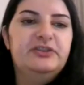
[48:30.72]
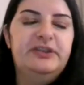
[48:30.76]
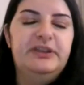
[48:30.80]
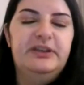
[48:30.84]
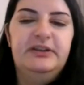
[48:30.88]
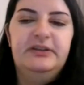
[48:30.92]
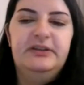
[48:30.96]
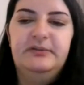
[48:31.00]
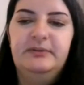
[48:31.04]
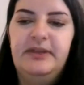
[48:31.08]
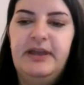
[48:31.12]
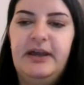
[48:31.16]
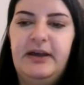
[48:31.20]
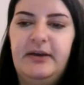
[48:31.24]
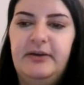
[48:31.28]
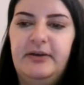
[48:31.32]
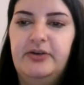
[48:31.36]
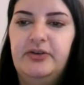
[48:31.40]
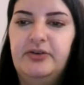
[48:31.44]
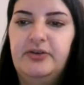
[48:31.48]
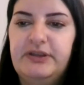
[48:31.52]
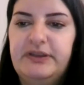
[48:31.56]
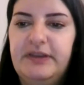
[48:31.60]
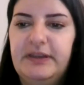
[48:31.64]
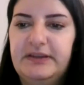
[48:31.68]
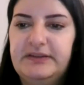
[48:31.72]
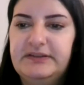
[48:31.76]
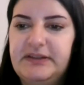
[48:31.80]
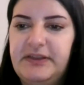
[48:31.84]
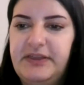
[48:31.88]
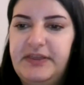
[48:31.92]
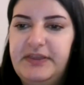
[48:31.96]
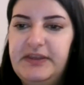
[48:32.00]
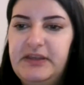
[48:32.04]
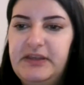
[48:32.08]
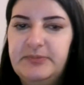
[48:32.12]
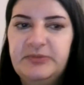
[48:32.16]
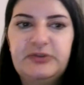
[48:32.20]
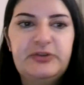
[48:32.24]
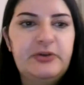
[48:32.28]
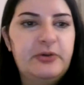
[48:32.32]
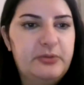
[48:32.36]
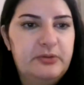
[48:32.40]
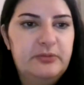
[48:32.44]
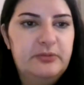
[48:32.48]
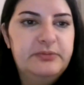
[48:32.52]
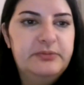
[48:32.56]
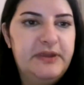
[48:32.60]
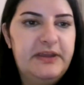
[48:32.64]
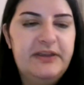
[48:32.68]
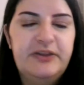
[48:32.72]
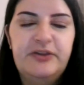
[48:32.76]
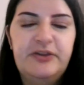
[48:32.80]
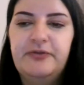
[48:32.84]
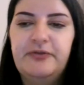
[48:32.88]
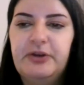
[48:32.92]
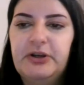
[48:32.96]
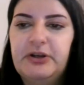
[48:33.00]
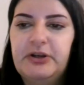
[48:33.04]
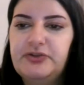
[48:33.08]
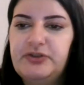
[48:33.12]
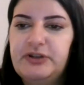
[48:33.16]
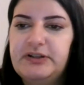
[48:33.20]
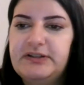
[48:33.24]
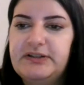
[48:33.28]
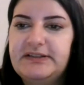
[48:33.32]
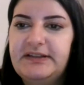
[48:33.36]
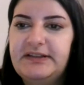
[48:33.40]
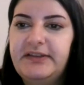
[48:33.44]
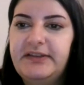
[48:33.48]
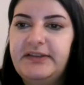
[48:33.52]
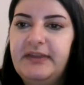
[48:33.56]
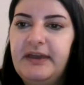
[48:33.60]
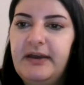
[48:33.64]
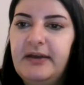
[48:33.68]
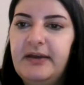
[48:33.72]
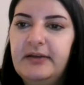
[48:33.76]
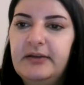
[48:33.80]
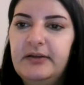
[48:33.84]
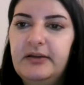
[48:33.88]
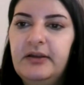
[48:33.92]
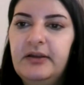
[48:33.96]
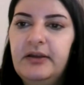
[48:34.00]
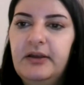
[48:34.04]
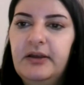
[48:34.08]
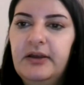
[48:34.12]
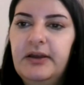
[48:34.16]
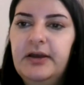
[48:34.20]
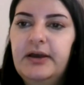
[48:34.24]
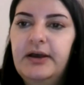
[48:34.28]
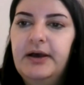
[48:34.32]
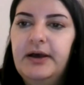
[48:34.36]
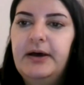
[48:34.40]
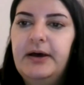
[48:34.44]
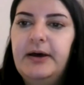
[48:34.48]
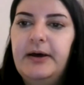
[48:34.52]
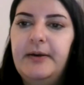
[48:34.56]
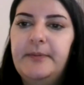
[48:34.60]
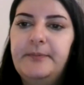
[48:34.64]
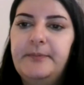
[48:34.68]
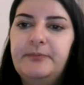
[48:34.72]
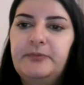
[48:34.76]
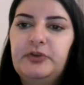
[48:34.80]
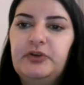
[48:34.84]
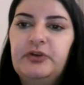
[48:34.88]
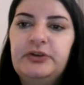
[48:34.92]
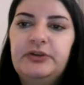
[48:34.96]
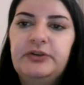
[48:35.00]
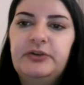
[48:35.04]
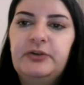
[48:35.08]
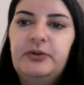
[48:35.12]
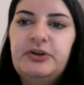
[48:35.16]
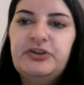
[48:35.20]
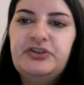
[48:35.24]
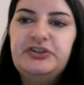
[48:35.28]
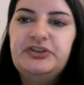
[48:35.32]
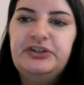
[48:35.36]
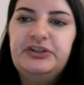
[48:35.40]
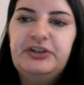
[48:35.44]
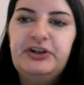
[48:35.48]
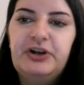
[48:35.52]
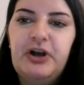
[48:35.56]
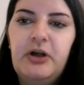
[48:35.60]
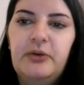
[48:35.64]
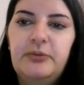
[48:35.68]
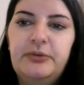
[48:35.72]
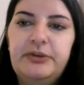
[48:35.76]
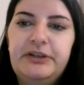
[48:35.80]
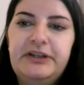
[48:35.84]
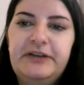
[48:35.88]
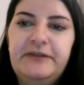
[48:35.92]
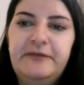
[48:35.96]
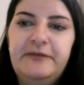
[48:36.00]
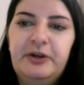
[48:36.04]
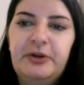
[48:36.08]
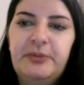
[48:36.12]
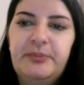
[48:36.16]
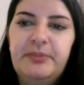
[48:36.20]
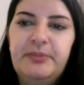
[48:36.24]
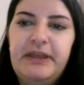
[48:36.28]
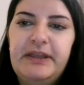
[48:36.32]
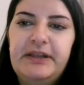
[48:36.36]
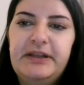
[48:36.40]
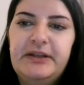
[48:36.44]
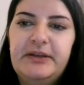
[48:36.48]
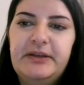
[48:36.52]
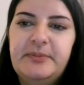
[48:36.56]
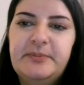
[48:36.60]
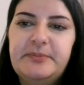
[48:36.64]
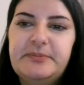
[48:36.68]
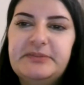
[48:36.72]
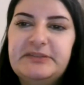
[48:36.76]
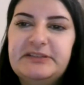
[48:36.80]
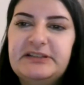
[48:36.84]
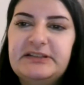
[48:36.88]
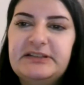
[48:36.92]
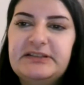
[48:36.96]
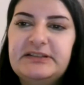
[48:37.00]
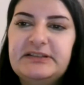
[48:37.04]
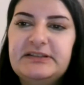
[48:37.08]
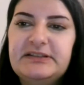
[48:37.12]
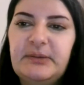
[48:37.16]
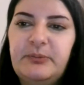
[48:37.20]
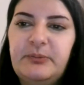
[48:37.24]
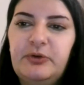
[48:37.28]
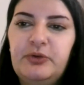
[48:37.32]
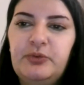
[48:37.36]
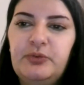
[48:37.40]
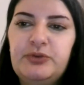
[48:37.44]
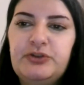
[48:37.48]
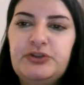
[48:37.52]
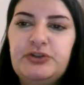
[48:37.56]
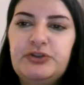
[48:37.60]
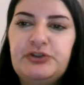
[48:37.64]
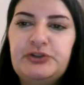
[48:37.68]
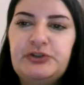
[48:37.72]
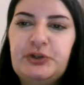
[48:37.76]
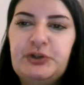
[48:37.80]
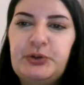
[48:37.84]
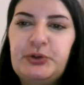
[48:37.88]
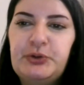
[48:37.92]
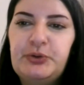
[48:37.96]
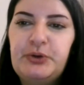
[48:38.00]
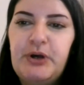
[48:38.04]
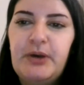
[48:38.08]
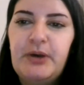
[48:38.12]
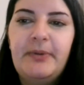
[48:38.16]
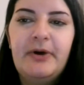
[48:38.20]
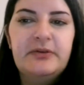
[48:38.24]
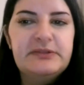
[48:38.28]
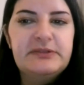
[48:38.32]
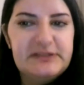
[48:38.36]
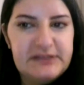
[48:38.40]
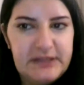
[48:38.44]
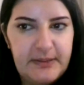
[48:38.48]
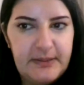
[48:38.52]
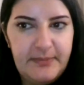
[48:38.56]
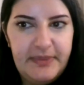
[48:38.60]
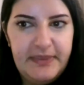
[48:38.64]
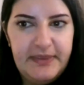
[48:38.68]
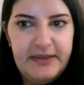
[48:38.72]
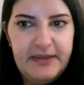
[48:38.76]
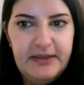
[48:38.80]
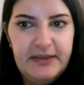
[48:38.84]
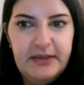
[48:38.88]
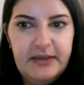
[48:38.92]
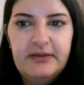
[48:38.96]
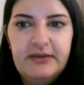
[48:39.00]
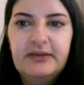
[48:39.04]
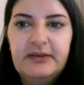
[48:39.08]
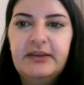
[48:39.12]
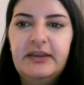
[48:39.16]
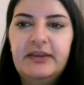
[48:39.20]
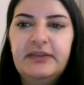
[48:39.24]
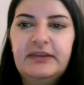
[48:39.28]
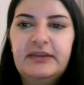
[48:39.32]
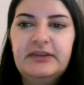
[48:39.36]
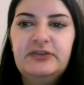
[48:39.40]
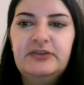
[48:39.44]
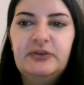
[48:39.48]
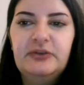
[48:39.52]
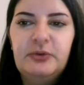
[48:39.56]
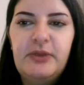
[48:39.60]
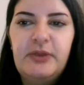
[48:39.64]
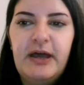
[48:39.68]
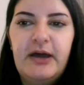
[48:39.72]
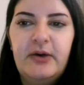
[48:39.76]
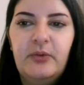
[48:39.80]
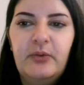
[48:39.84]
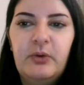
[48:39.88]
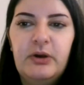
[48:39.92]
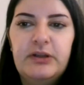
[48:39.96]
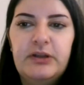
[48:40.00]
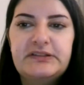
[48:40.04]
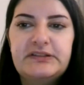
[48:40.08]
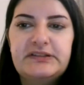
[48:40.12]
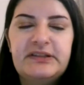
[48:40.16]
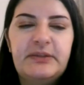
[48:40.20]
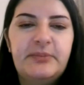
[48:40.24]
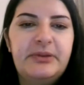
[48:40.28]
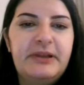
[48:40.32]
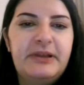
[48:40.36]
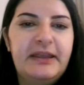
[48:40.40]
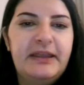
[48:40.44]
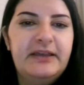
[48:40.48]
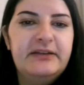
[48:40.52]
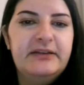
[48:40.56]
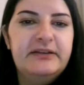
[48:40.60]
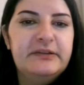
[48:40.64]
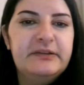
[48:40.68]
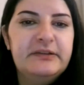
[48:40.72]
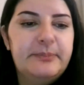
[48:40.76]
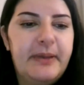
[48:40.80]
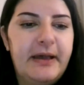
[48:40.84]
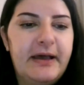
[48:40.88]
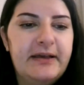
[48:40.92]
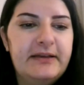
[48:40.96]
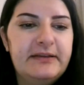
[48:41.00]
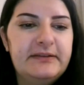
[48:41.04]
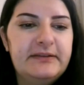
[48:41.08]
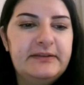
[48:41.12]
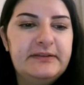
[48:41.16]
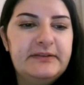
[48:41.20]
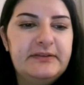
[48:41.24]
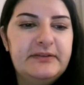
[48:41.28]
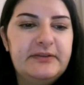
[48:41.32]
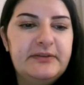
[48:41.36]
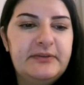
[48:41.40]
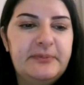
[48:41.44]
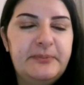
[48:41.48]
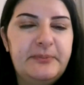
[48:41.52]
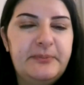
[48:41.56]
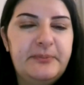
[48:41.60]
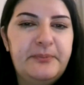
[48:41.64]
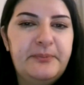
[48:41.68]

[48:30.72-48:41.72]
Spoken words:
Jillian. Yeah, agreed, that's a theme, so thank you for addressing that. So there's a question here, I'll read it verbatim. Since someone will sue about something, can they do that once the plan is passed?